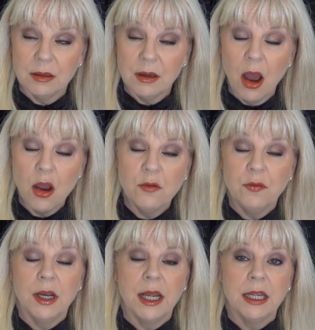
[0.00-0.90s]

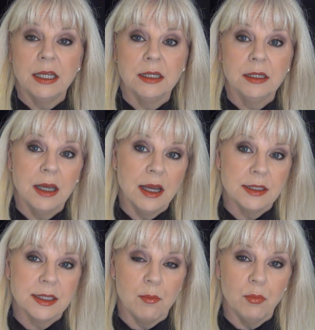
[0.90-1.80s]
Hopefully, at
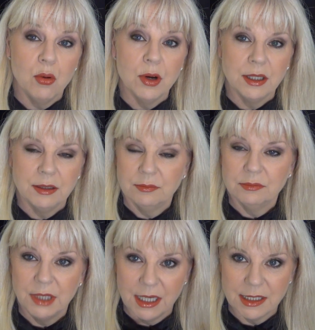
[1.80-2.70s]
some point,
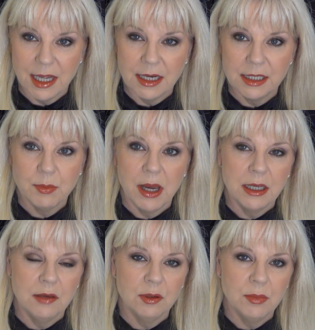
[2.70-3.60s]
these ladies
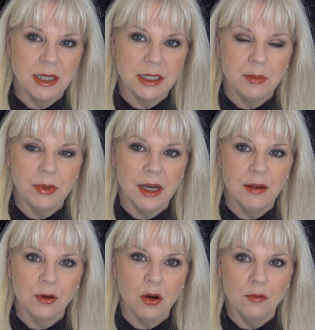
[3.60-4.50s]
may even meet up and
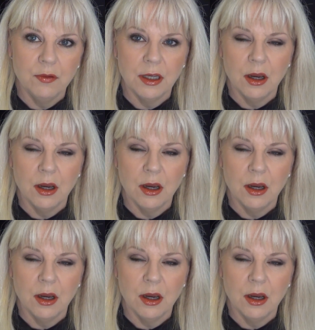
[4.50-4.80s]
have coffee.